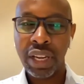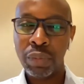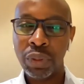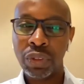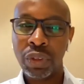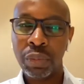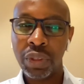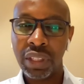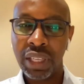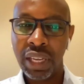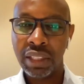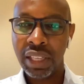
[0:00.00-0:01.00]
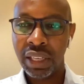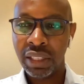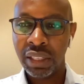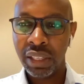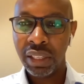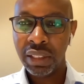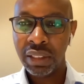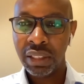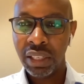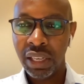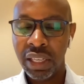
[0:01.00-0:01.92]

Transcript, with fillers: able to communicate that clearly,